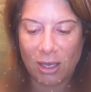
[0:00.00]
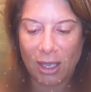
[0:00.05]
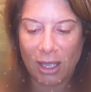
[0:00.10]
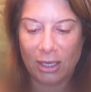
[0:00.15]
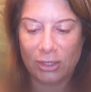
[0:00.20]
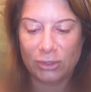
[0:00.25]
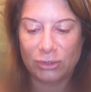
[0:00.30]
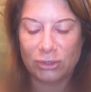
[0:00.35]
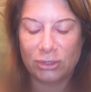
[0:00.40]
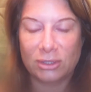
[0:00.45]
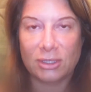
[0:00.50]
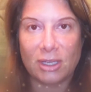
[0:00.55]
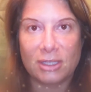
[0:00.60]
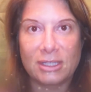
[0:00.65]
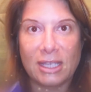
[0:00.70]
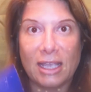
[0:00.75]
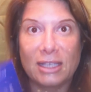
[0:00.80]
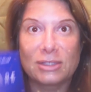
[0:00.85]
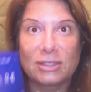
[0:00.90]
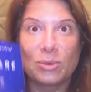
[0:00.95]
It's, it
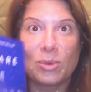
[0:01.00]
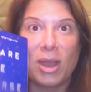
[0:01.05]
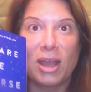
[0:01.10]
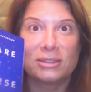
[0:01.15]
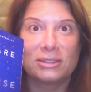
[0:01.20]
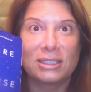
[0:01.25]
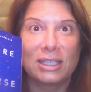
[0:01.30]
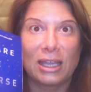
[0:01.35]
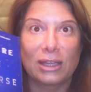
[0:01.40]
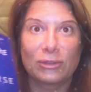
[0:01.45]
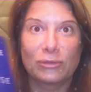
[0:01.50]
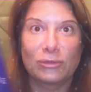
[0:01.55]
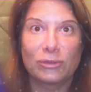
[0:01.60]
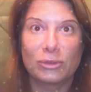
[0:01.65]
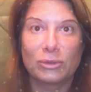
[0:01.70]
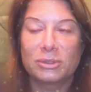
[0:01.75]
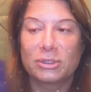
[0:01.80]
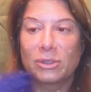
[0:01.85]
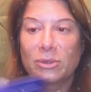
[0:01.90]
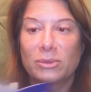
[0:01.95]
takes a while to get
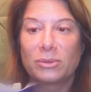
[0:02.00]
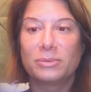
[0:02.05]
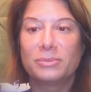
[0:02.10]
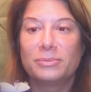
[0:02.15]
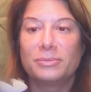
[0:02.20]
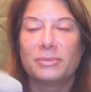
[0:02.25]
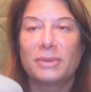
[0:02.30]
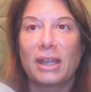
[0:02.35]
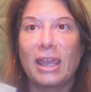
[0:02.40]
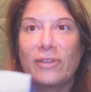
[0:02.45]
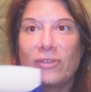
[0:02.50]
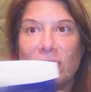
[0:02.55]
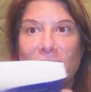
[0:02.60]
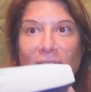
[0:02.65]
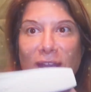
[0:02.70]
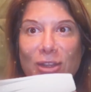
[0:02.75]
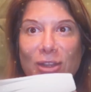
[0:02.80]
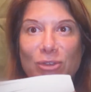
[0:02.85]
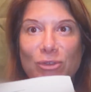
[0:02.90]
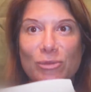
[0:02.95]
through, so haven't
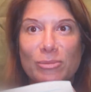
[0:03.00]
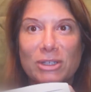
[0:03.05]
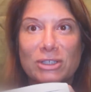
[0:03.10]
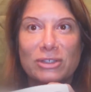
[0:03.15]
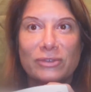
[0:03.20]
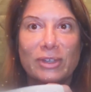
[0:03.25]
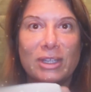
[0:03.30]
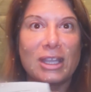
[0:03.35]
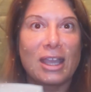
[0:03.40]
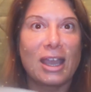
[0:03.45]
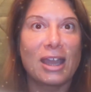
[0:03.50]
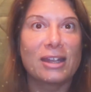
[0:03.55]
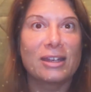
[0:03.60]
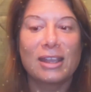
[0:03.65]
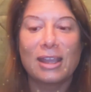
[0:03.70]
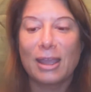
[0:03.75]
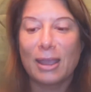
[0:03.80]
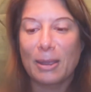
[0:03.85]
gotten through much of it yet.